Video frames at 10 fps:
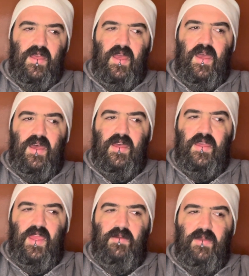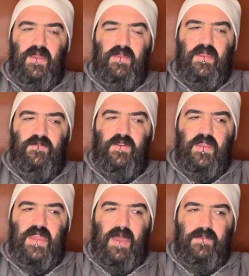and maybe
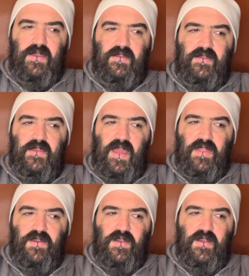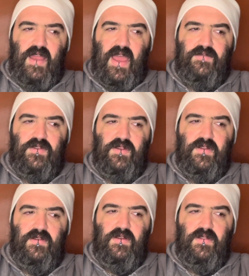find happiness together
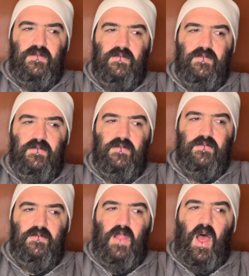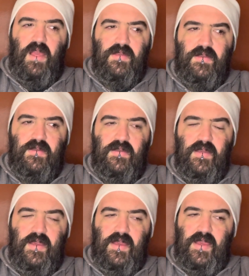after loss.
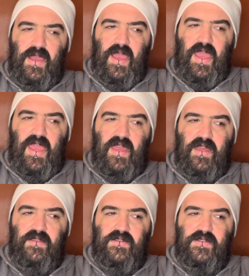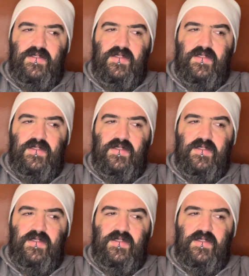And